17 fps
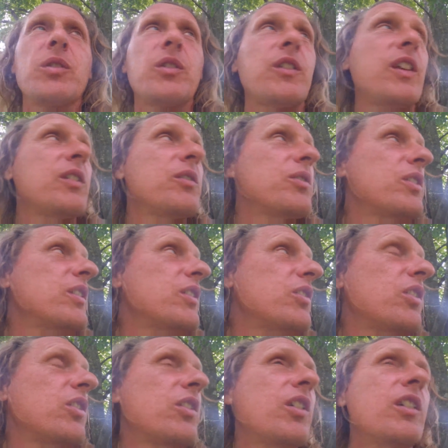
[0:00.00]
and thankfully
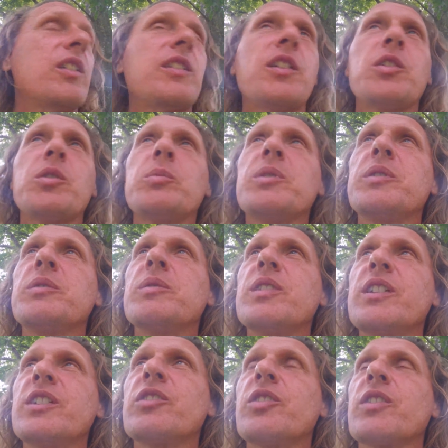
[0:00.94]
she's not terribly
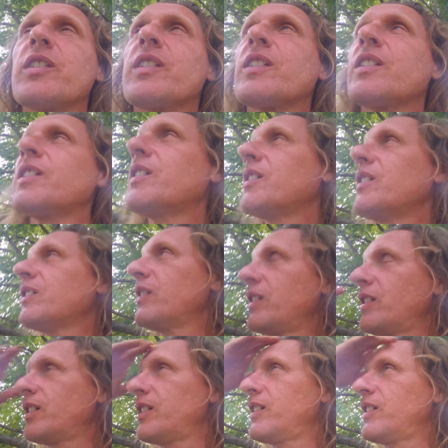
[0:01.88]
religious.
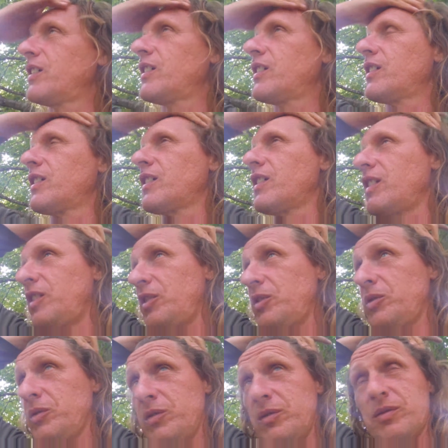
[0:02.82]
You
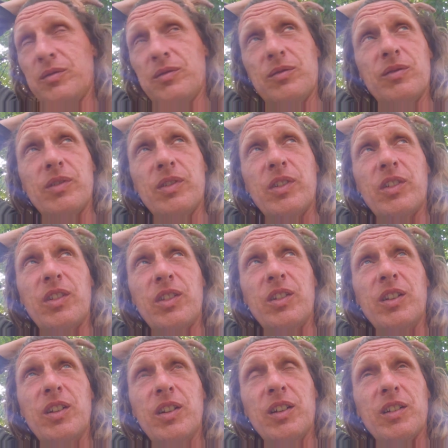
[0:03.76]
know,
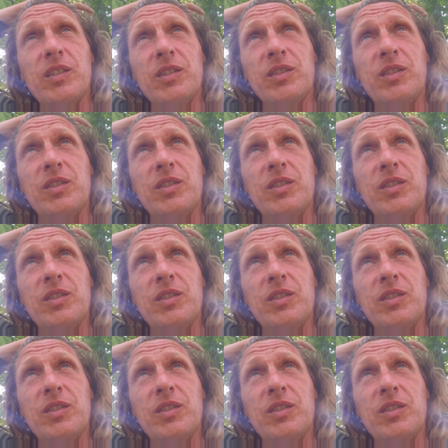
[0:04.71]
she, uh,